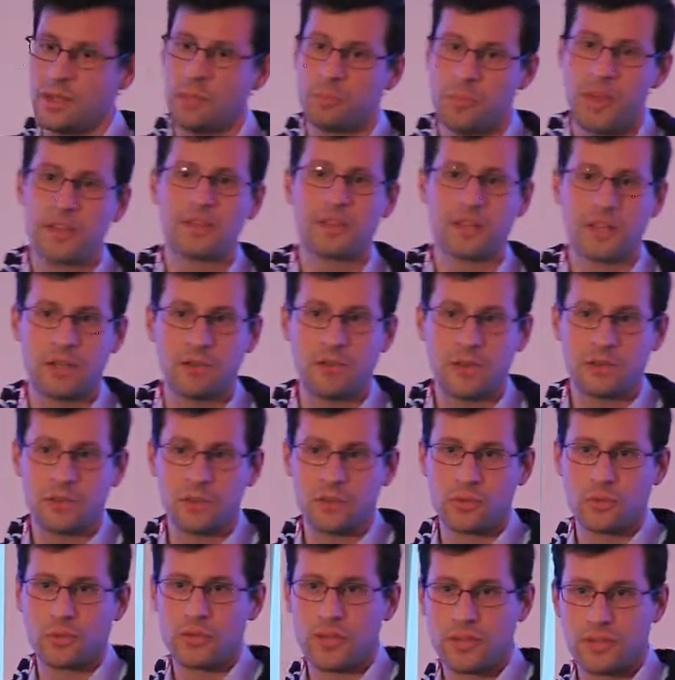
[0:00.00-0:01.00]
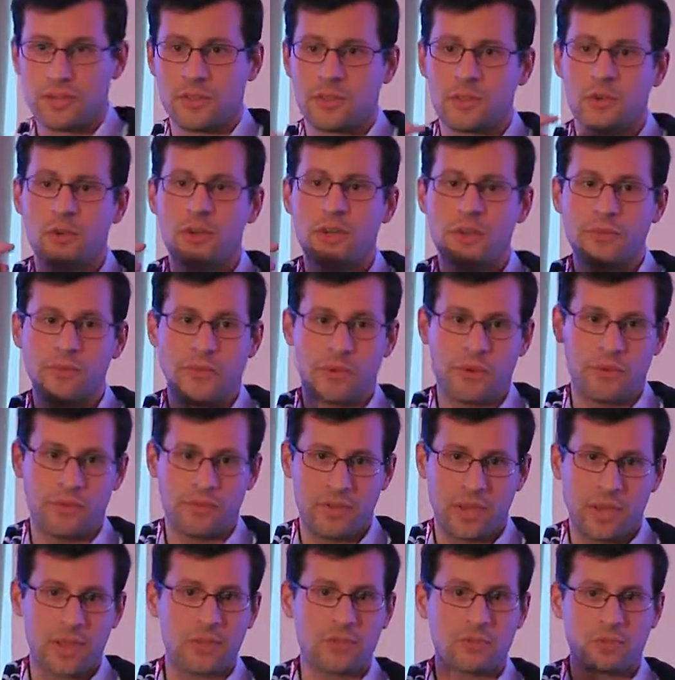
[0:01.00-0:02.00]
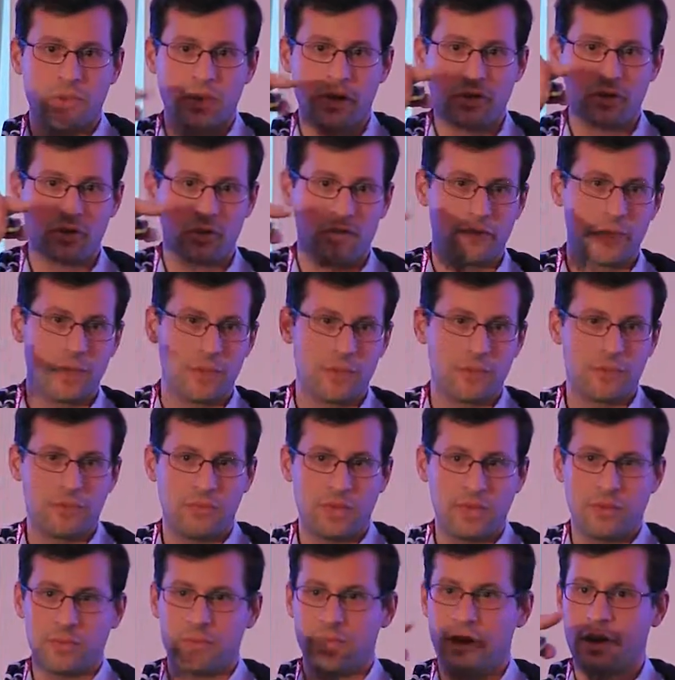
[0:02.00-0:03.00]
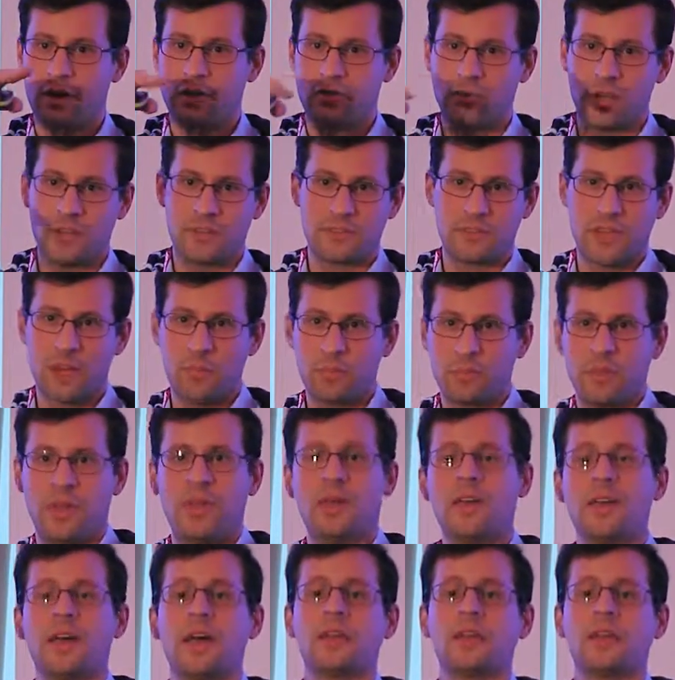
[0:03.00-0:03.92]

Basically, what you're doing is you're looking for a fluctuation when the thing fluctuates up,